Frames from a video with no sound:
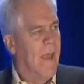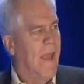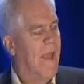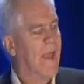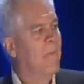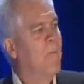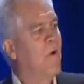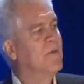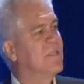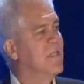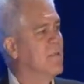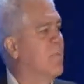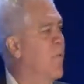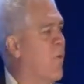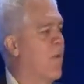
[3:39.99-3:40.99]
and most
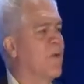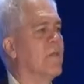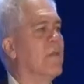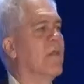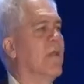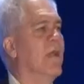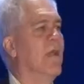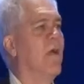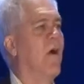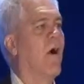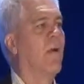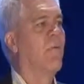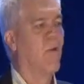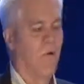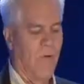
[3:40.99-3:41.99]
importantly,
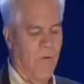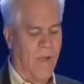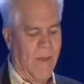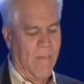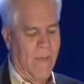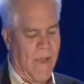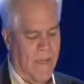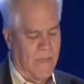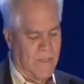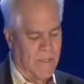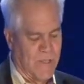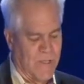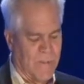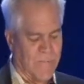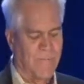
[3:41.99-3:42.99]
our program
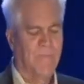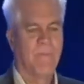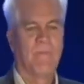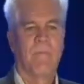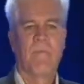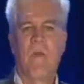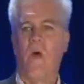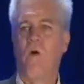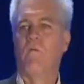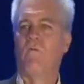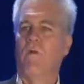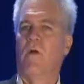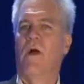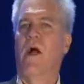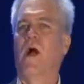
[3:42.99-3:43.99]
manager.
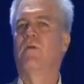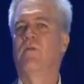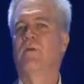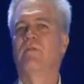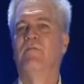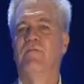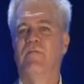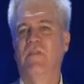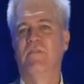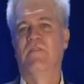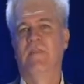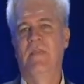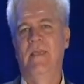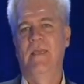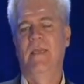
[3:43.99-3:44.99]
Over
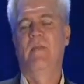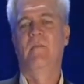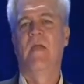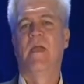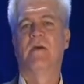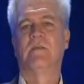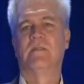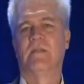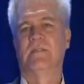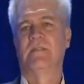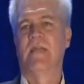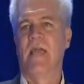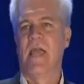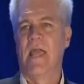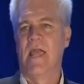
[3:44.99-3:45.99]
150 emails a
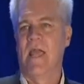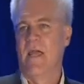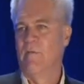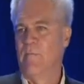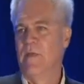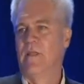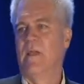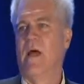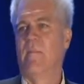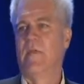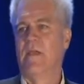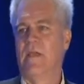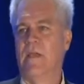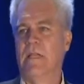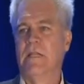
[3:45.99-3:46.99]
day have been
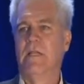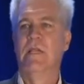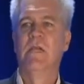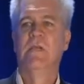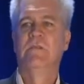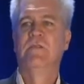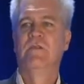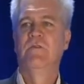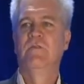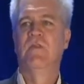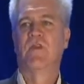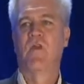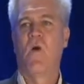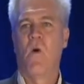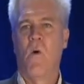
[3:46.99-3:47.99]
coming in to
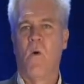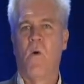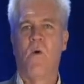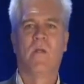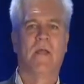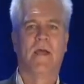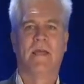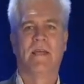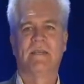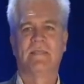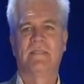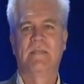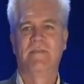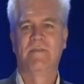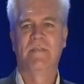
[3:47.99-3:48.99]

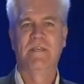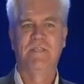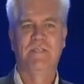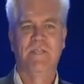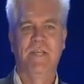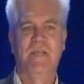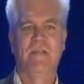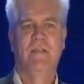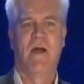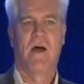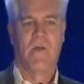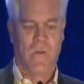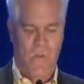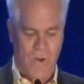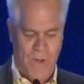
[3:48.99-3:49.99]

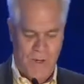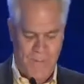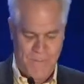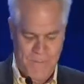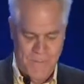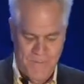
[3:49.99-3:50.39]
Nicole@sdvg.org.